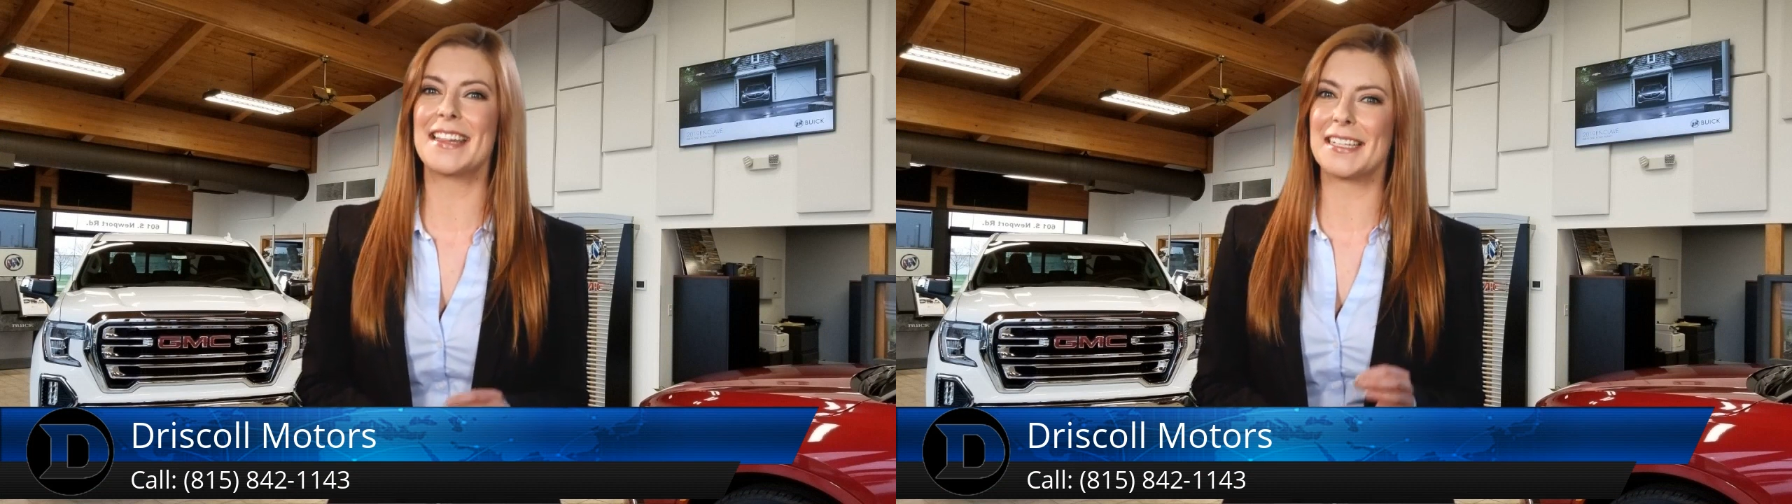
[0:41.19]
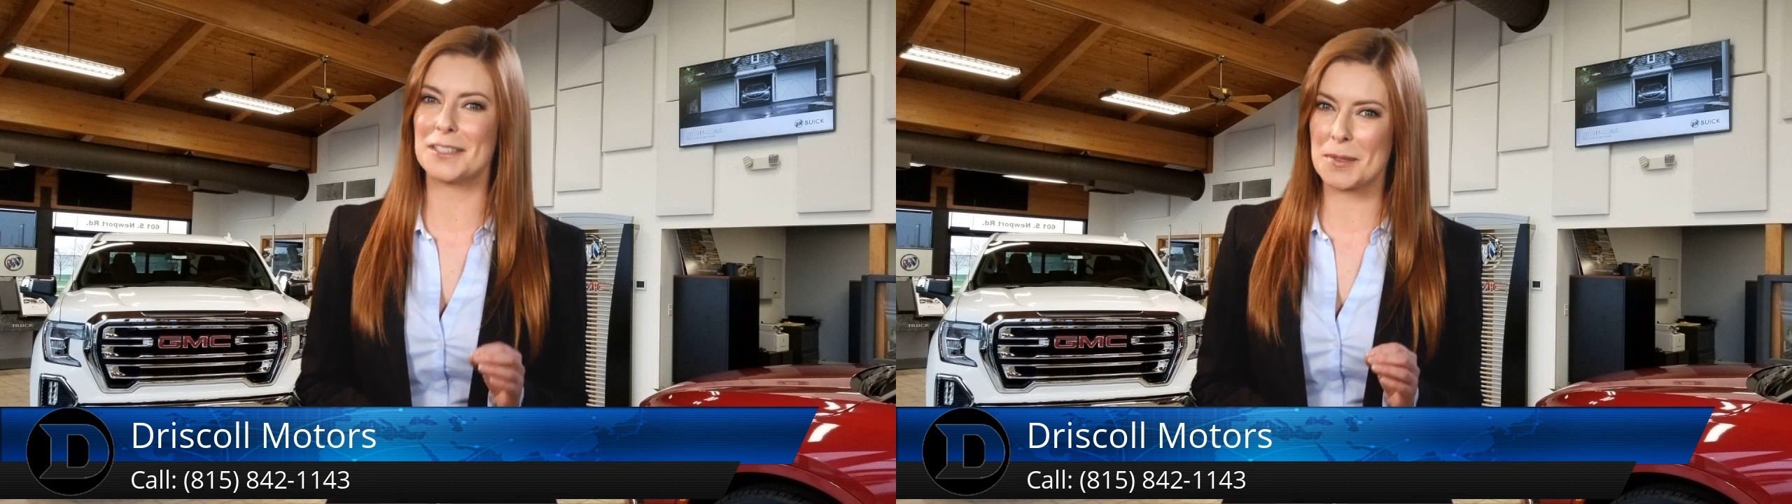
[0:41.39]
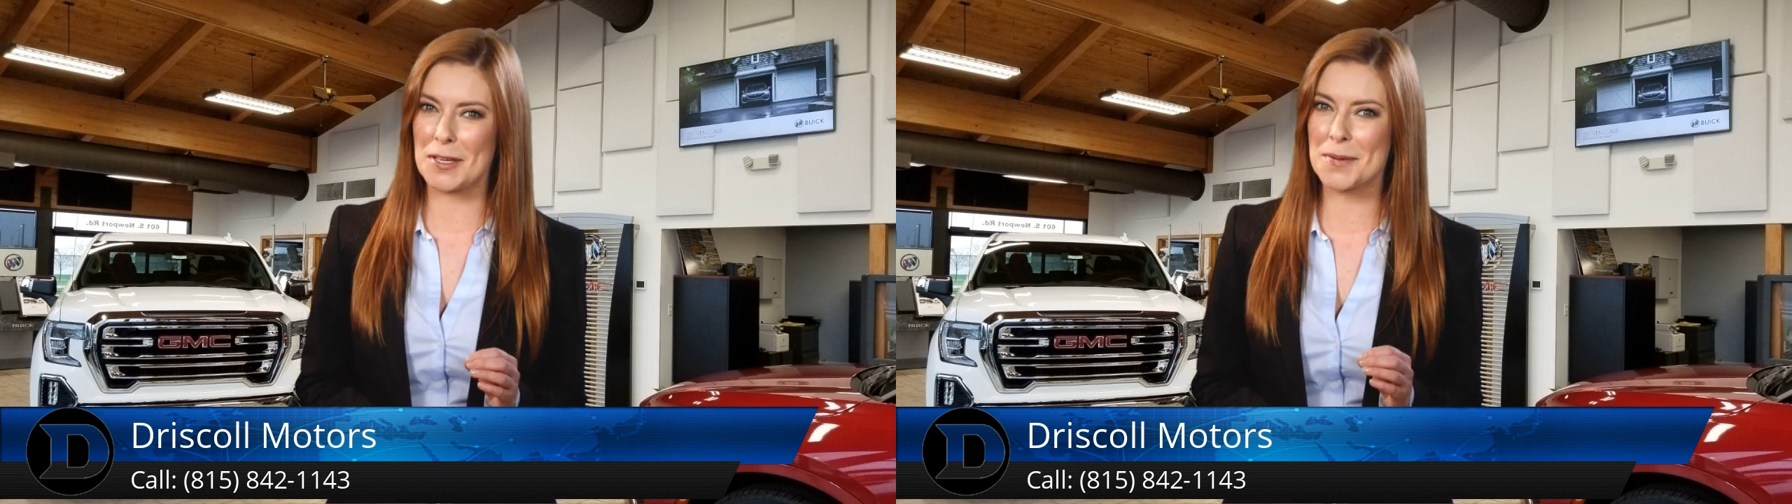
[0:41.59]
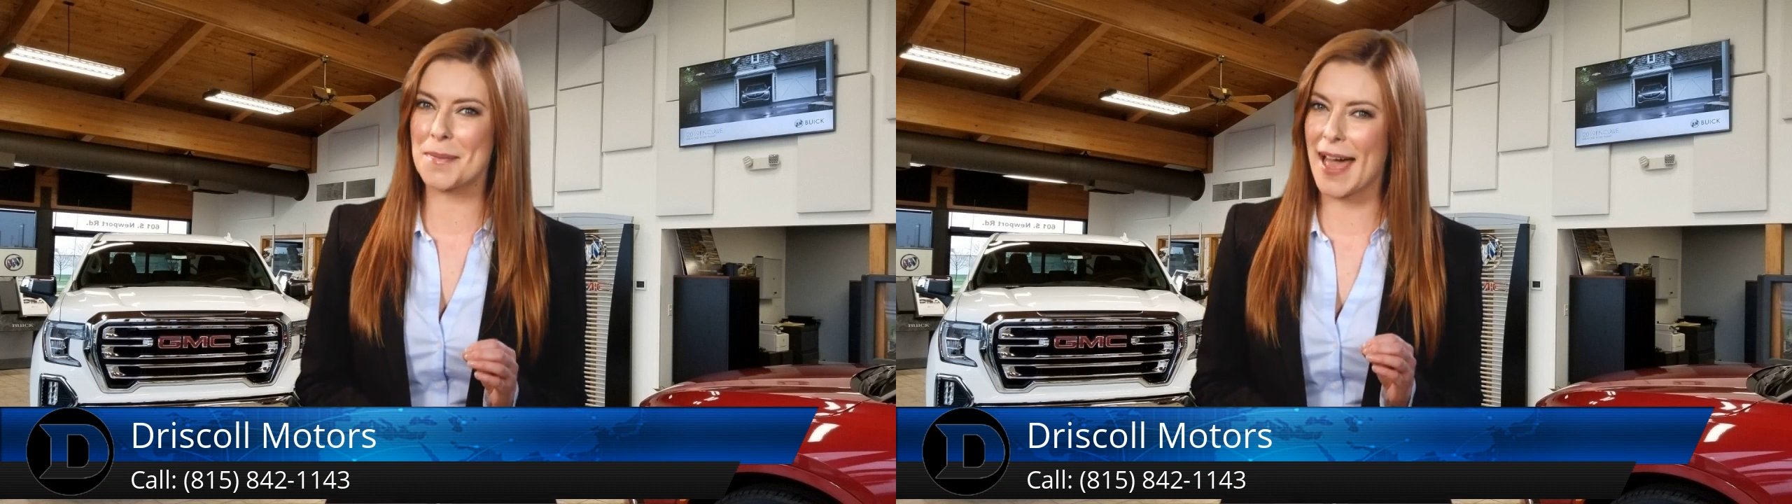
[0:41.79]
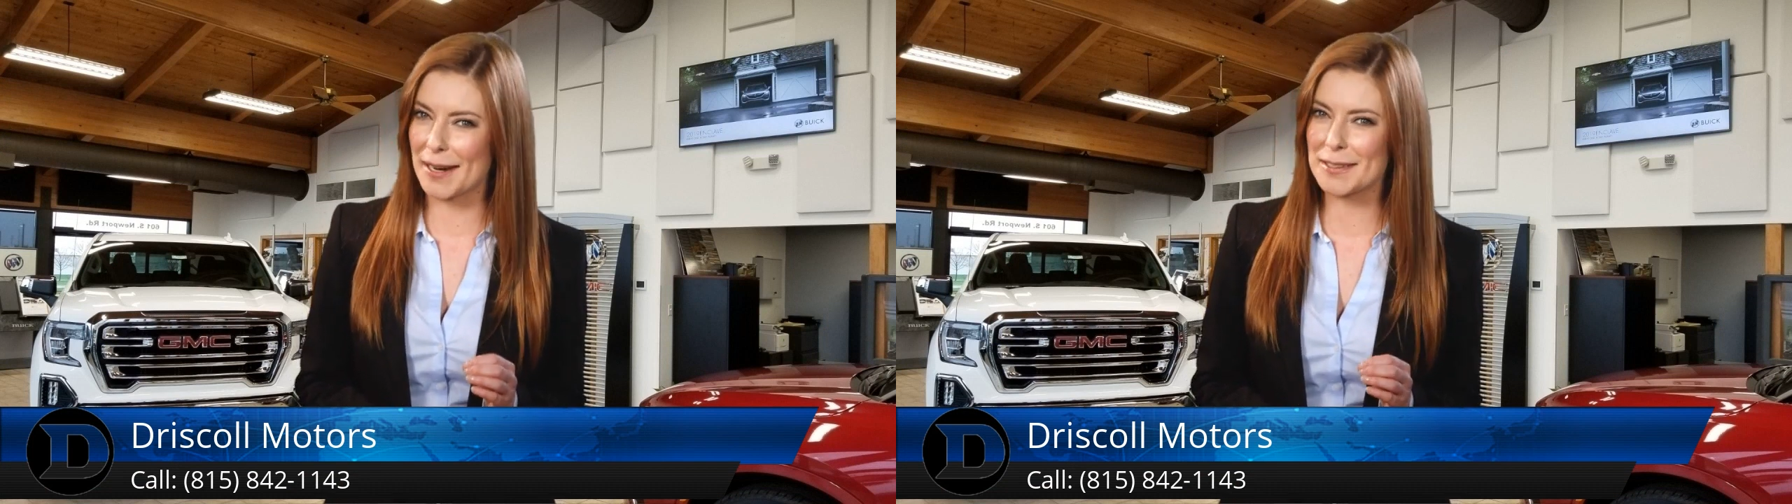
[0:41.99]
that's
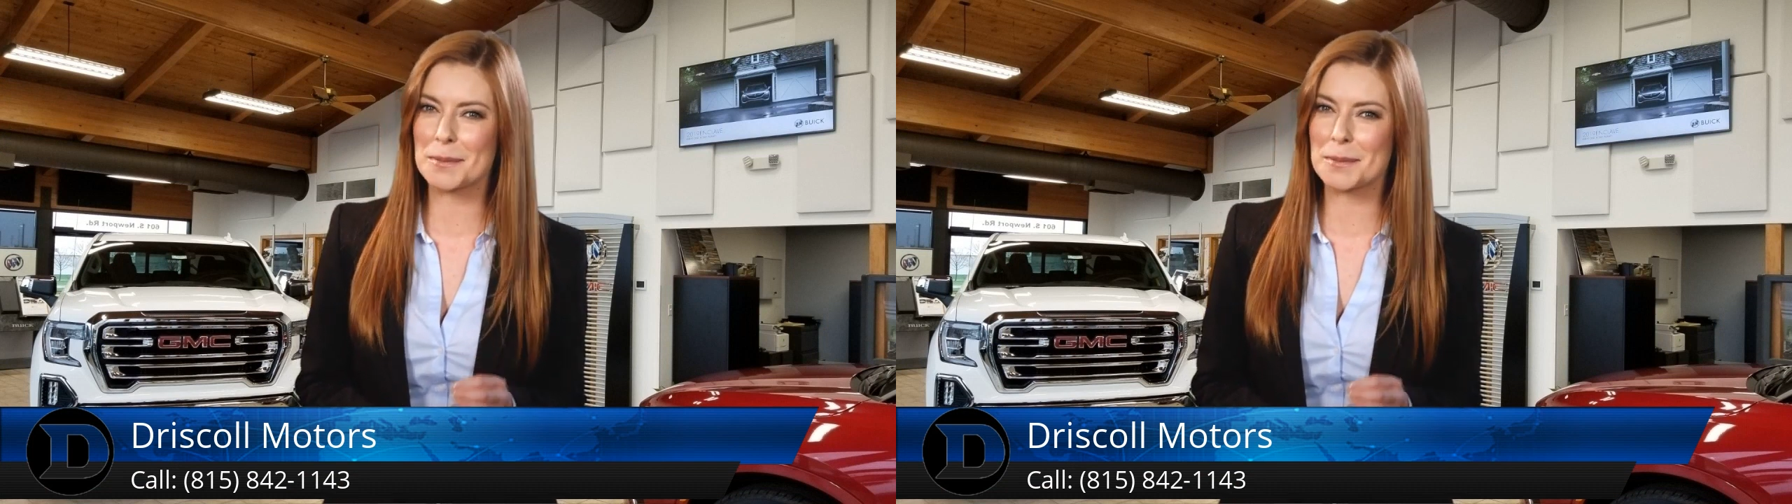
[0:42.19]
become our